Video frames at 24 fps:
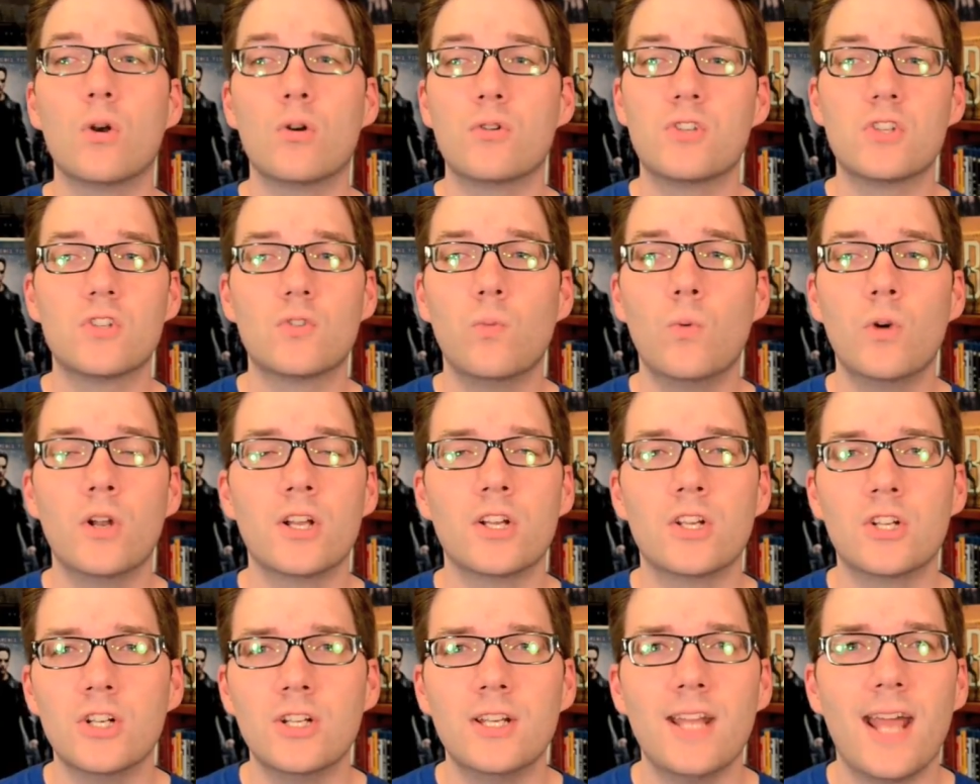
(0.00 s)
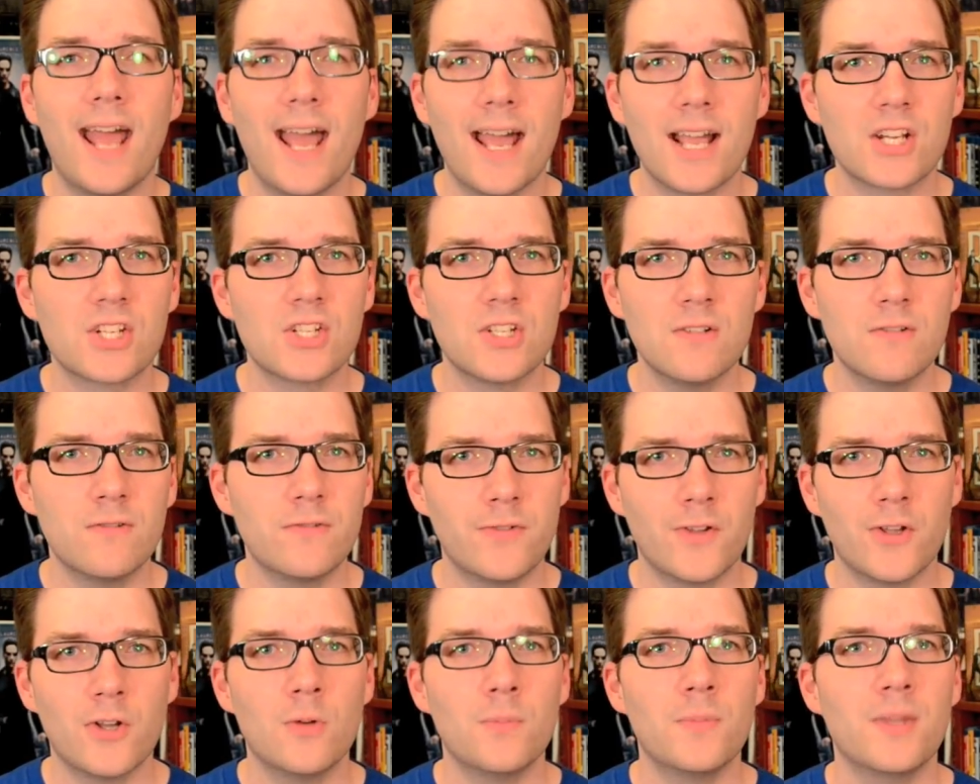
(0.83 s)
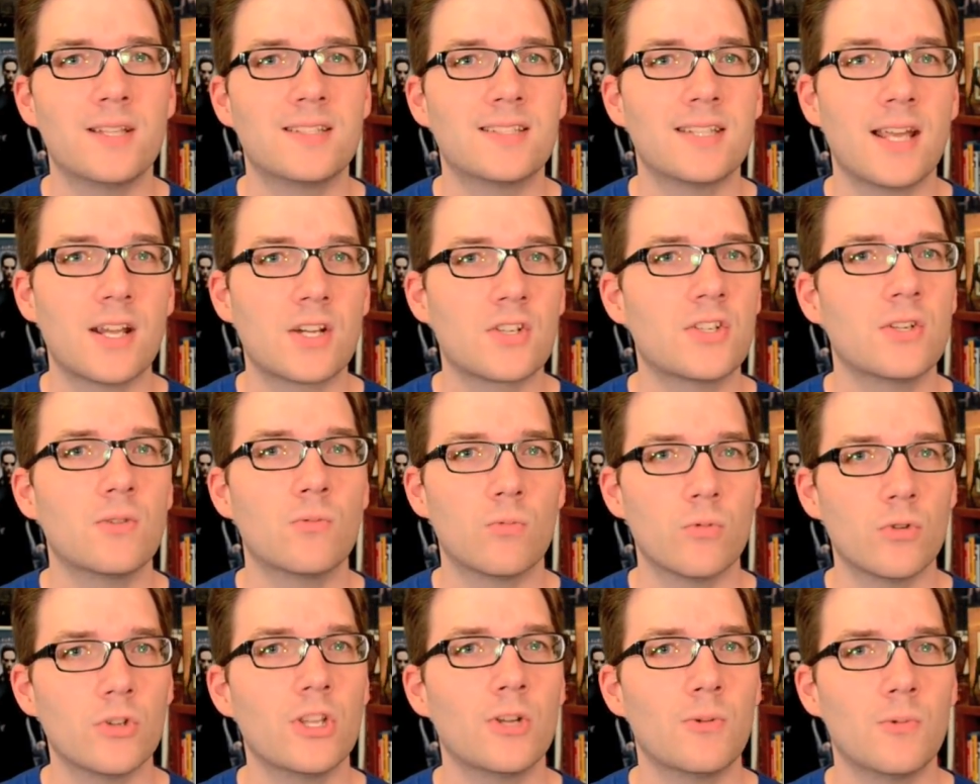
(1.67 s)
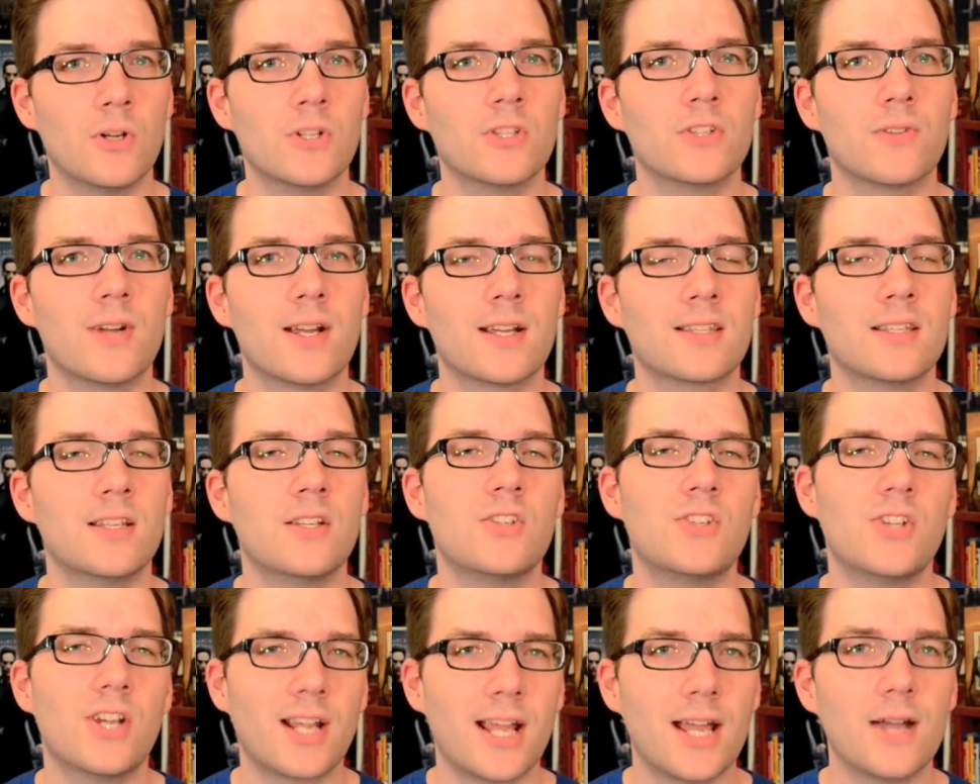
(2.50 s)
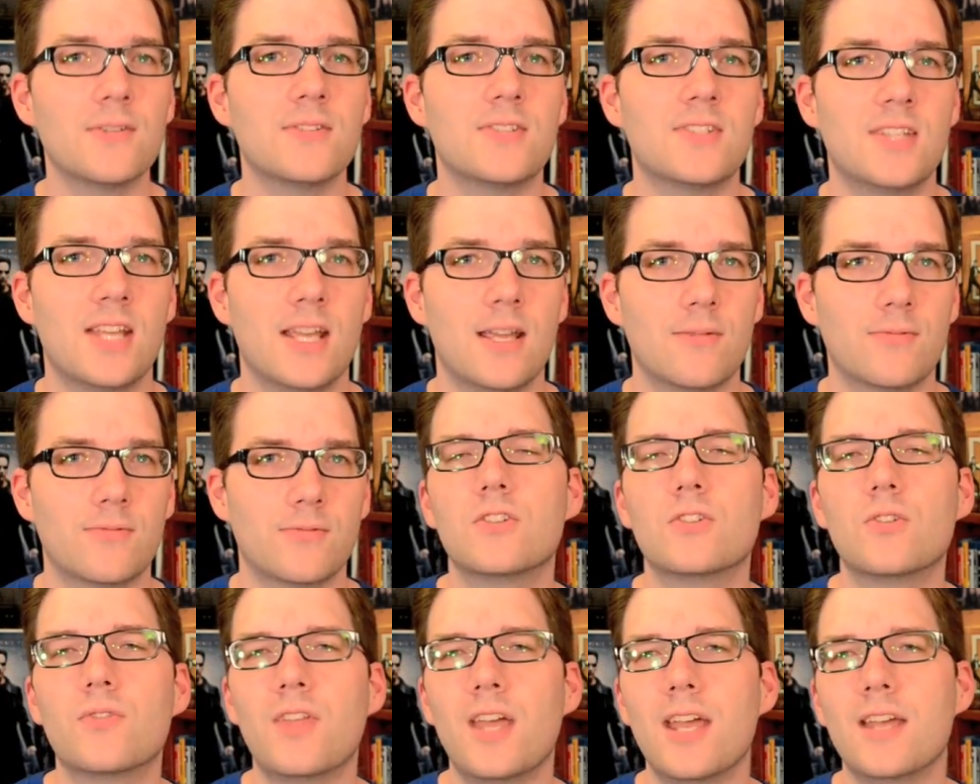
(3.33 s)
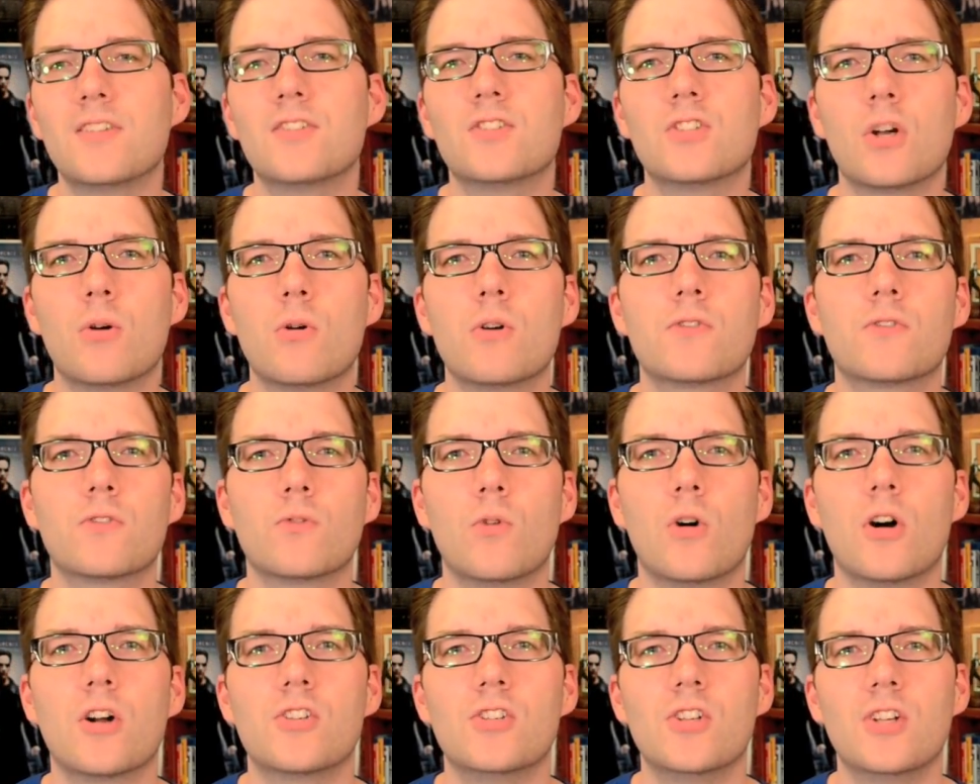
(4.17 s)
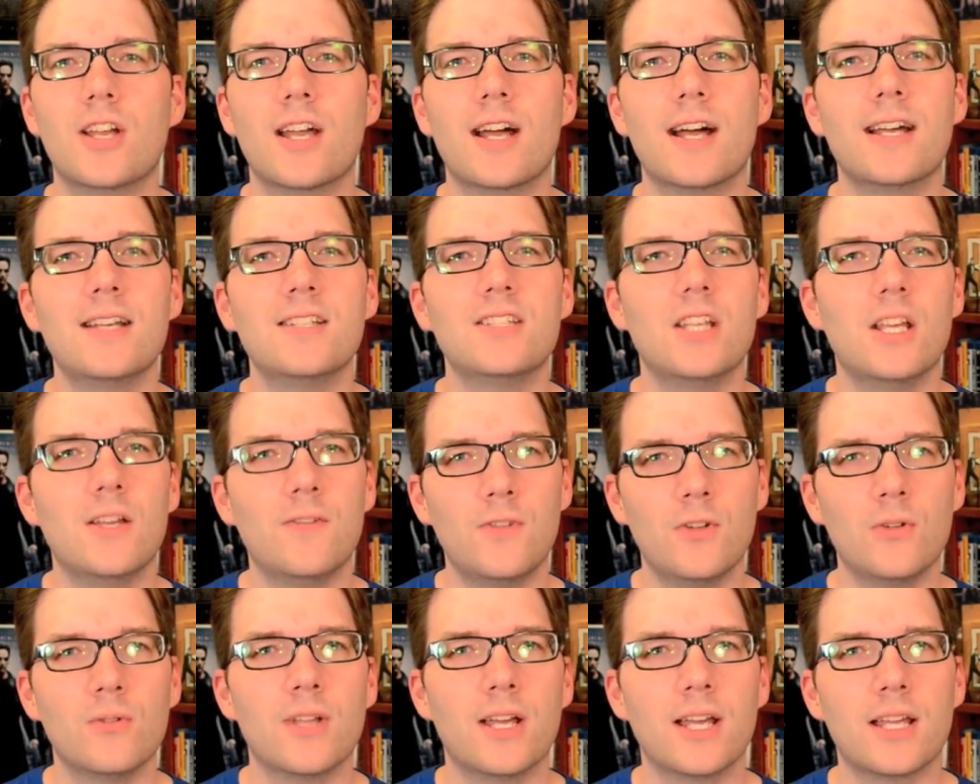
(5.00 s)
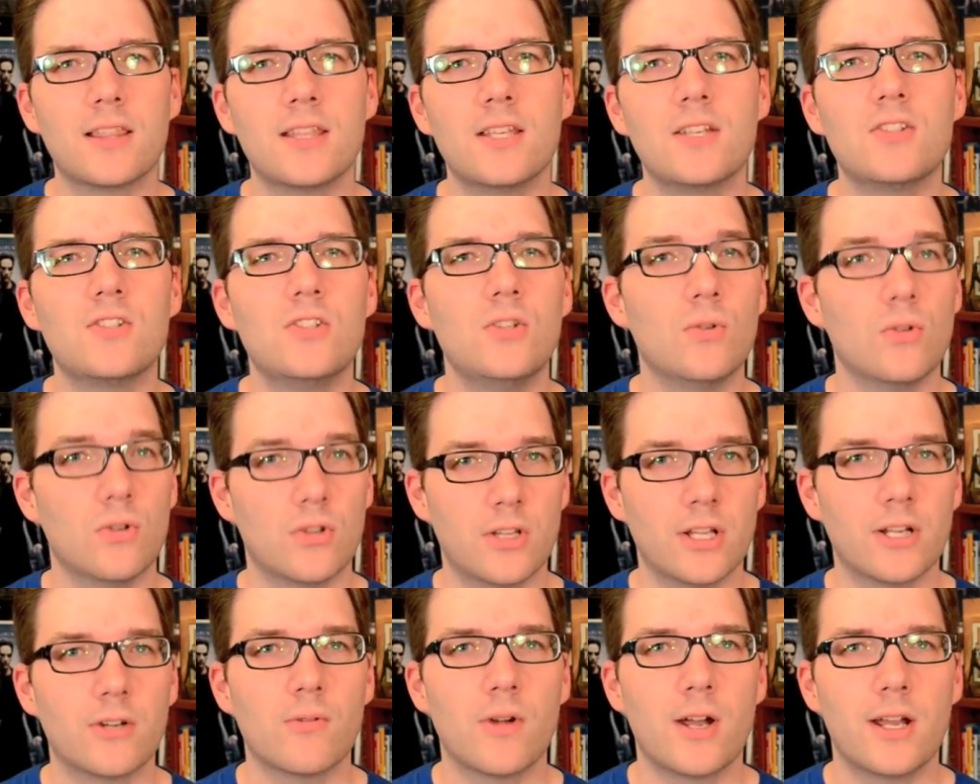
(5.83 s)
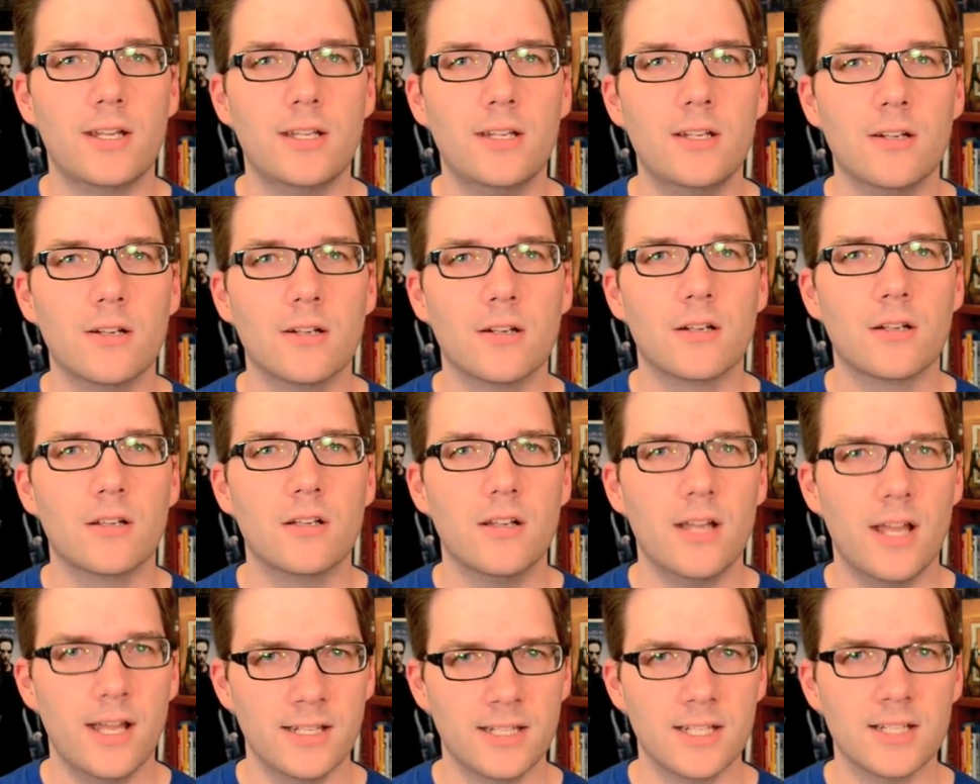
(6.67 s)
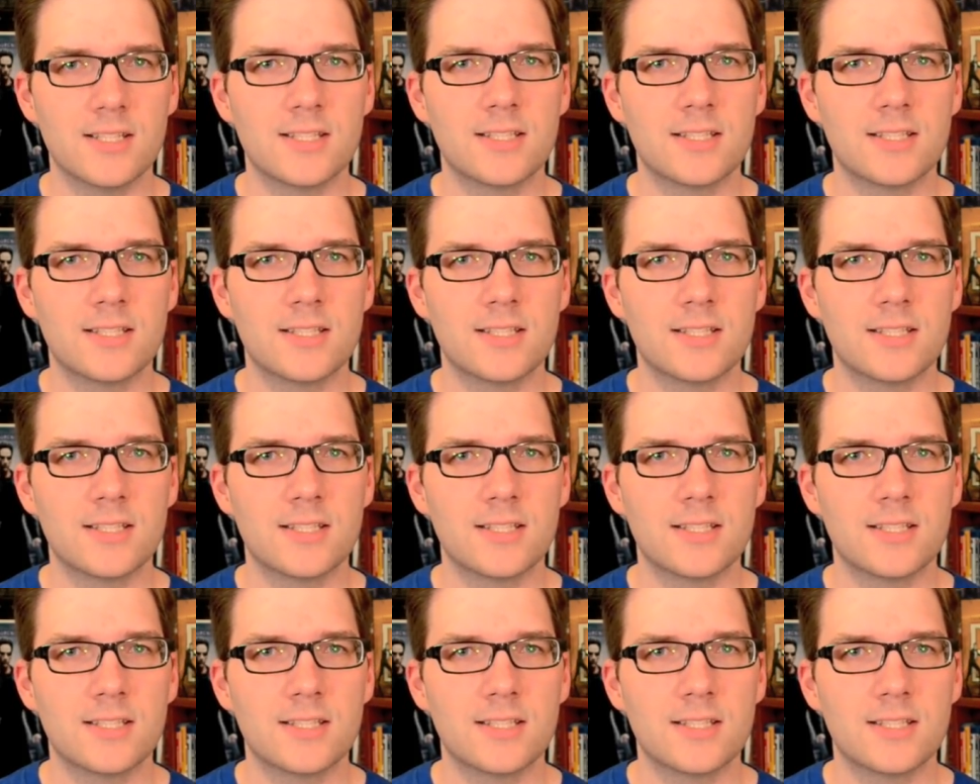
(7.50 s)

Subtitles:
or just want a good action film that's actually really well directed, check out Safe. So thanks as always for watching, guys. If you like this, you can click right here and get